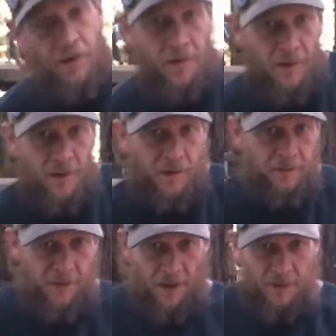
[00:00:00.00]

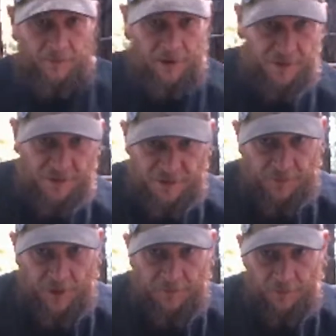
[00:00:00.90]
on ballot measures and
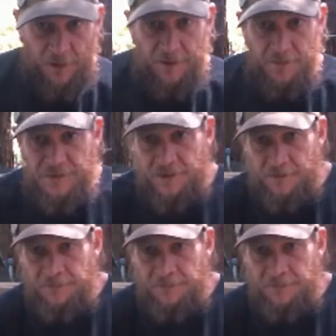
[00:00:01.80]
referendums.